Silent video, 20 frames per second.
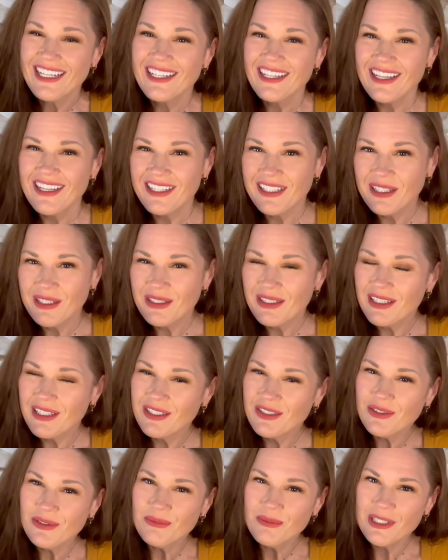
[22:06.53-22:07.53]
And I
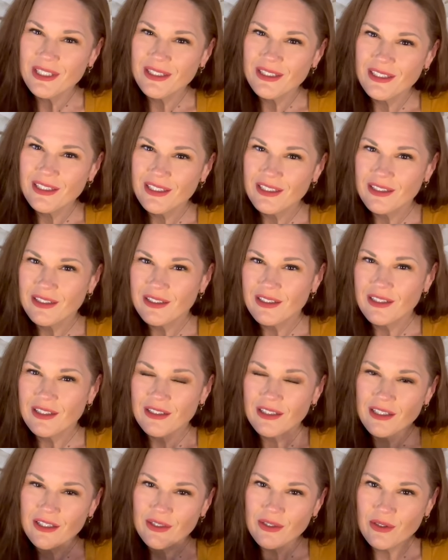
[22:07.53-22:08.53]
don't mean that in a
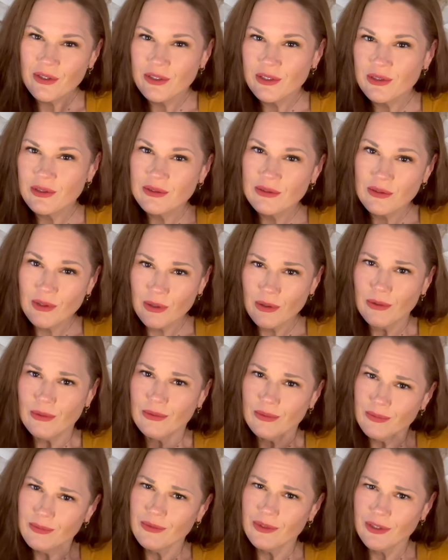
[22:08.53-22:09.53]
lighthearted,
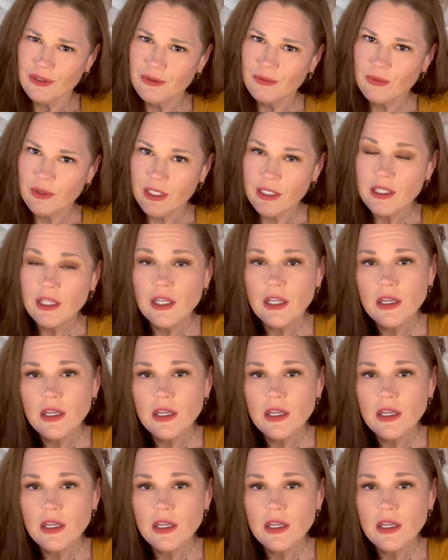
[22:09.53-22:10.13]
way.